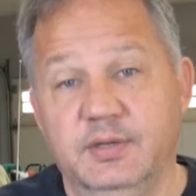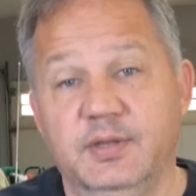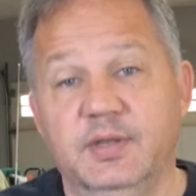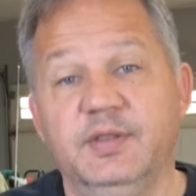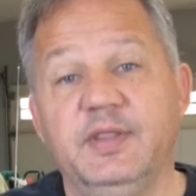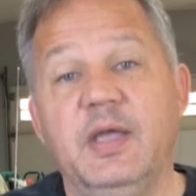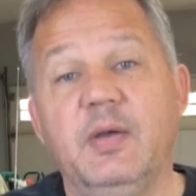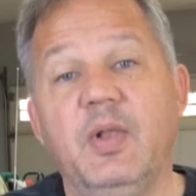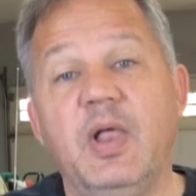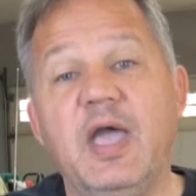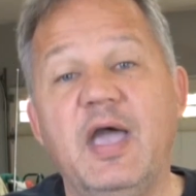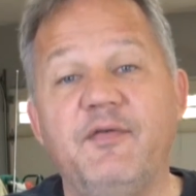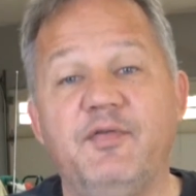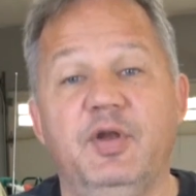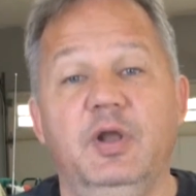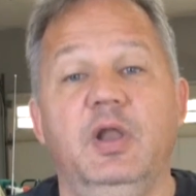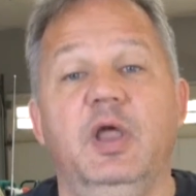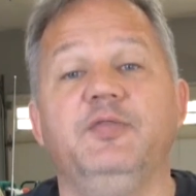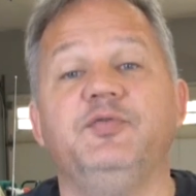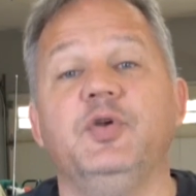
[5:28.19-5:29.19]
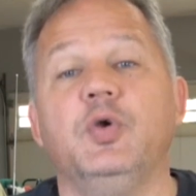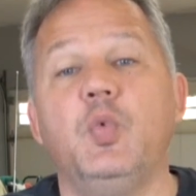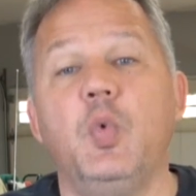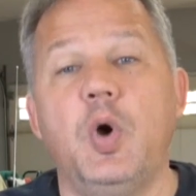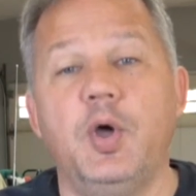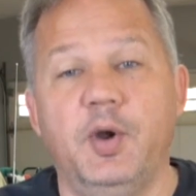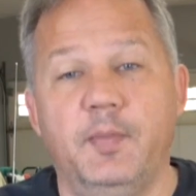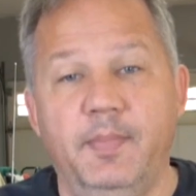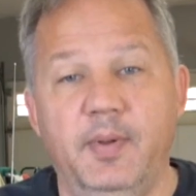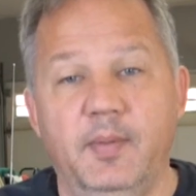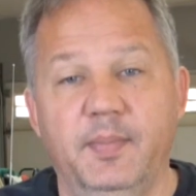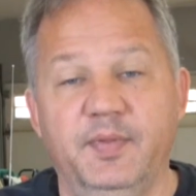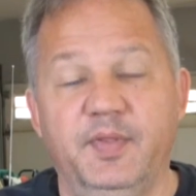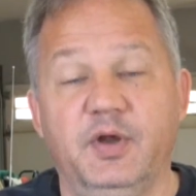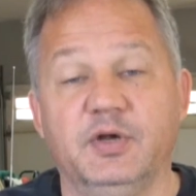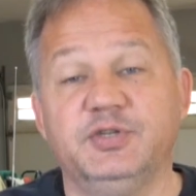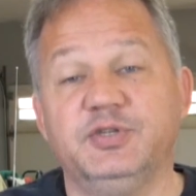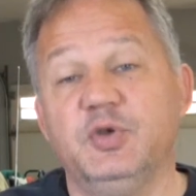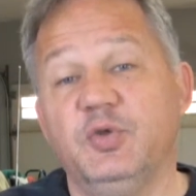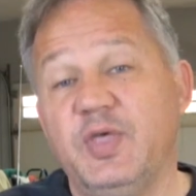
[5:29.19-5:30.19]
They will have an electric water pump in
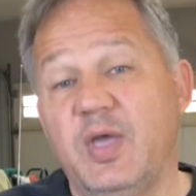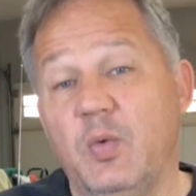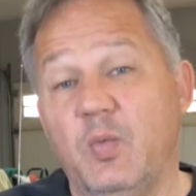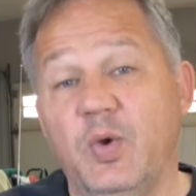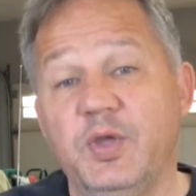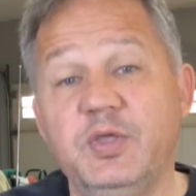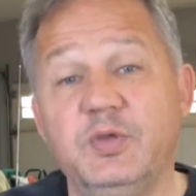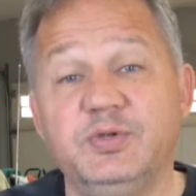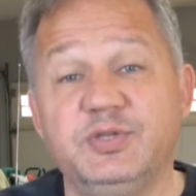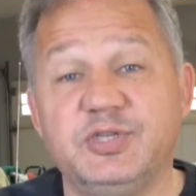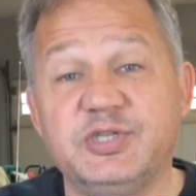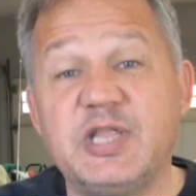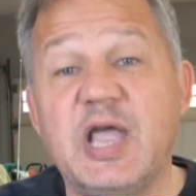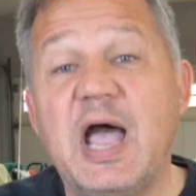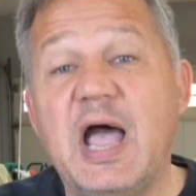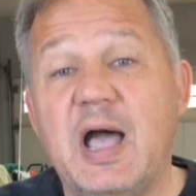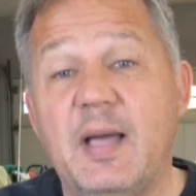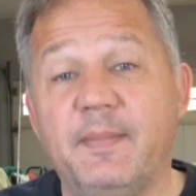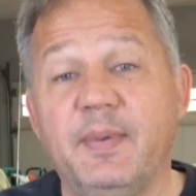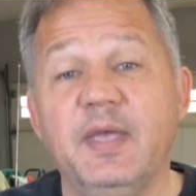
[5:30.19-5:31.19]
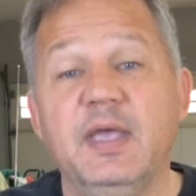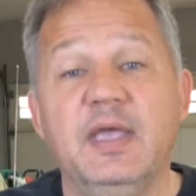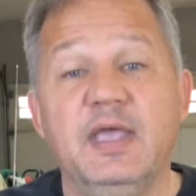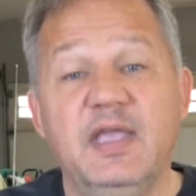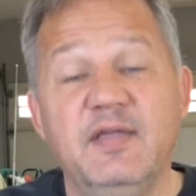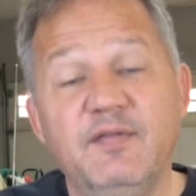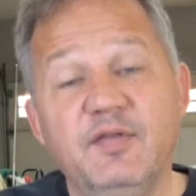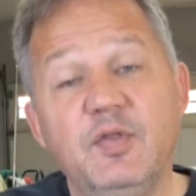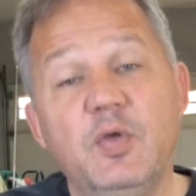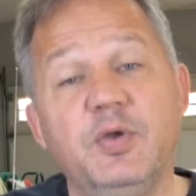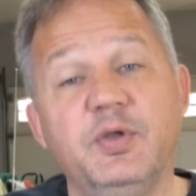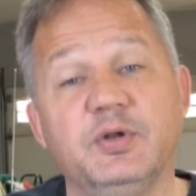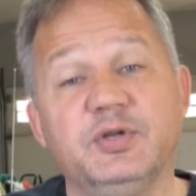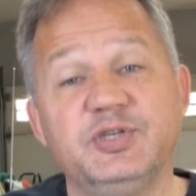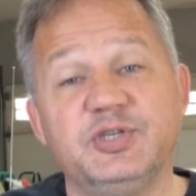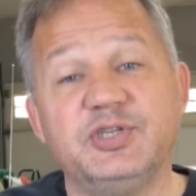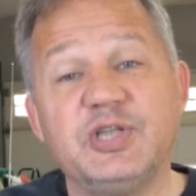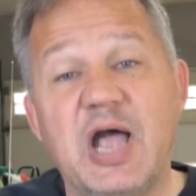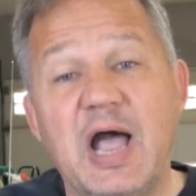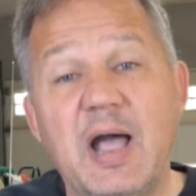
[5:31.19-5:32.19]
there so that when you stop, even though you're
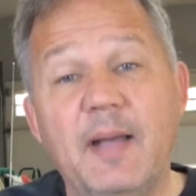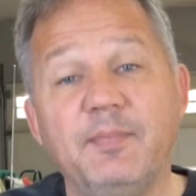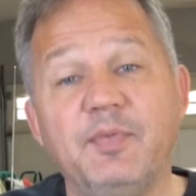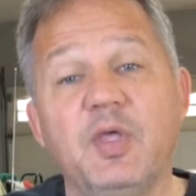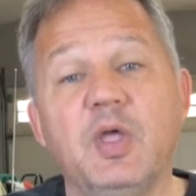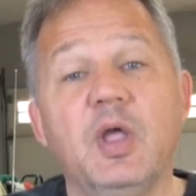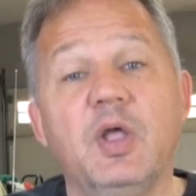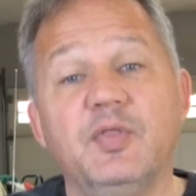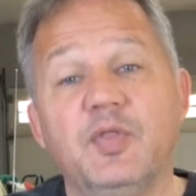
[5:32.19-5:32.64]
stopped,